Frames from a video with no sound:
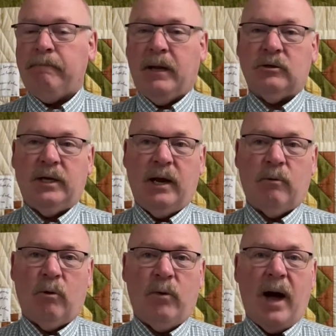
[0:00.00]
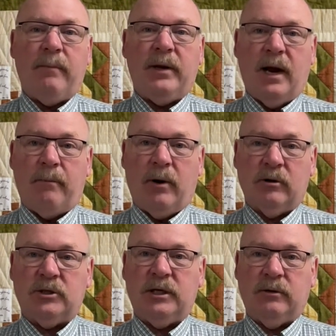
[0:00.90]
Now, today we're wrapping up
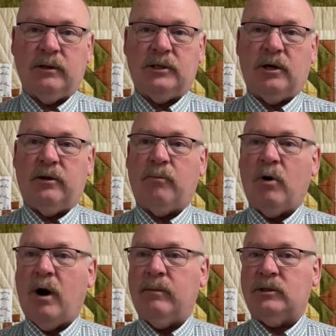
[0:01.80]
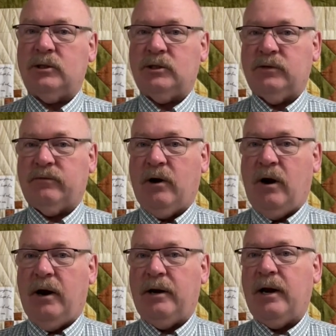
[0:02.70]
our series on the promises of
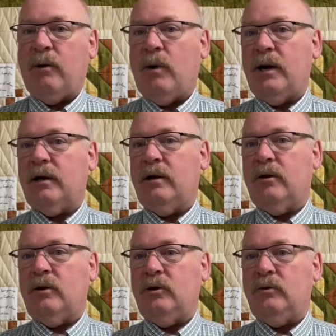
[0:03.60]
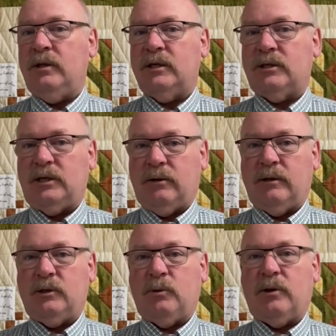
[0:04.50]
God, and I want to conclude this
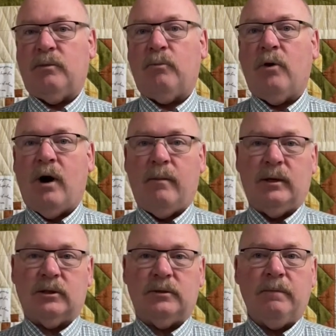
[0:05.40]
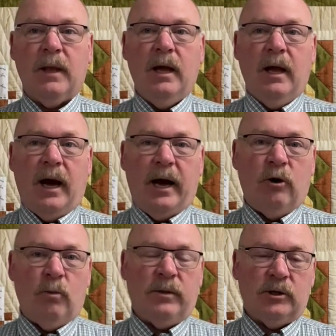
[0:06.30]
series with a promise I
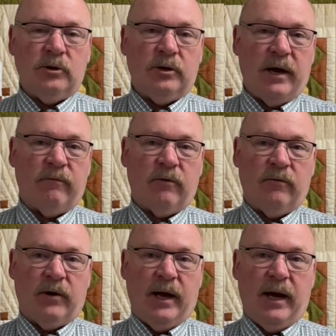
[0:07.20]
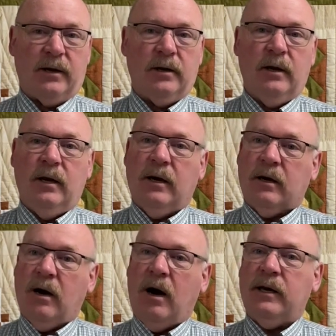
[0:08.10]
hope that you'll never forget.
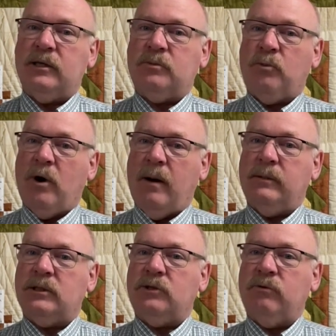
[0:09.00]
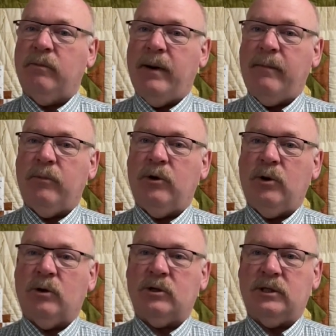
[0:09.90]
God has promised to remember
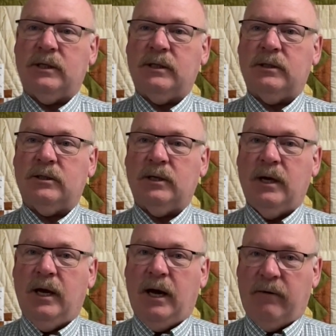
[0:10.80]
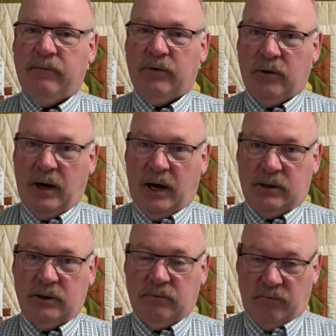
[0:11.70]
your sins of uh,
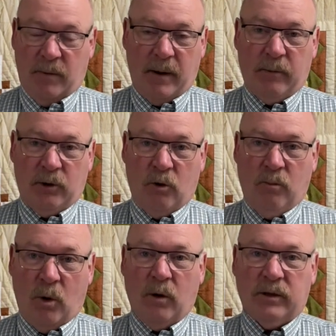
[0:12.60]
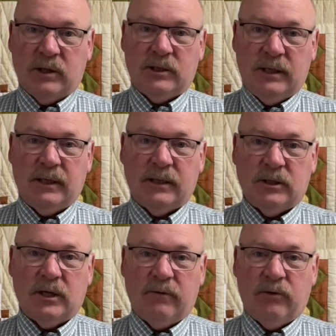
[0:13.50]
to remember no more the
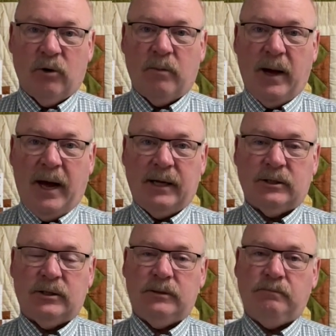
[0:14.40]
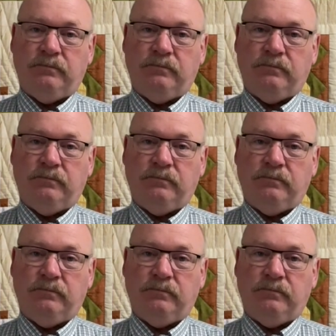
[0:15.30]
sins of your past.